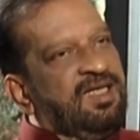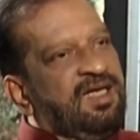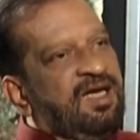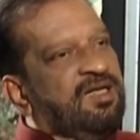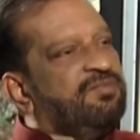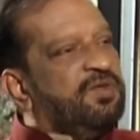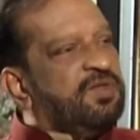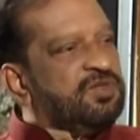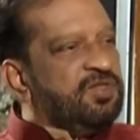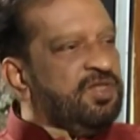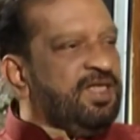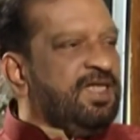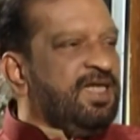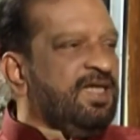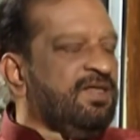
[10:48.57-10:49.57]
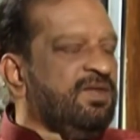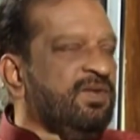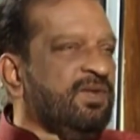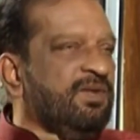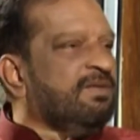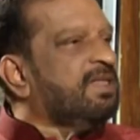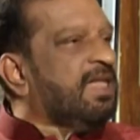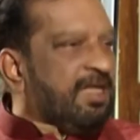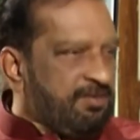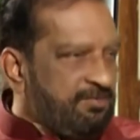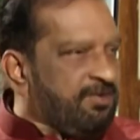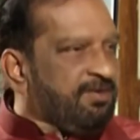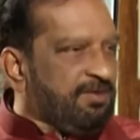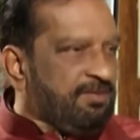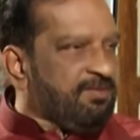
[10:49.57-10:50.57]
Unfortunately, I don't,
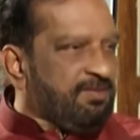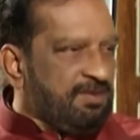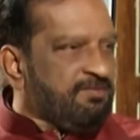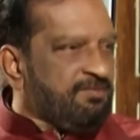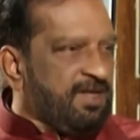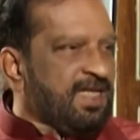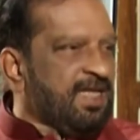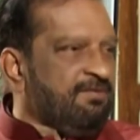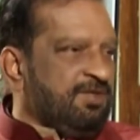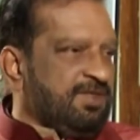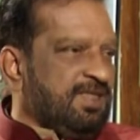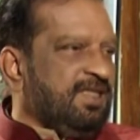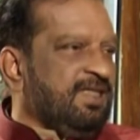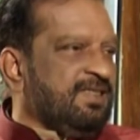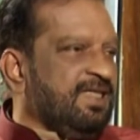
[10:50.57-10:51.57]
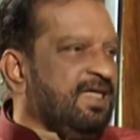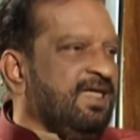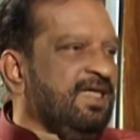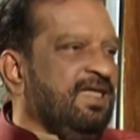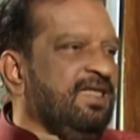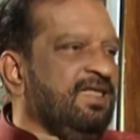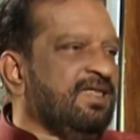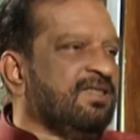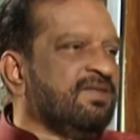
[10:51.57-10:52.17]
while I was a child,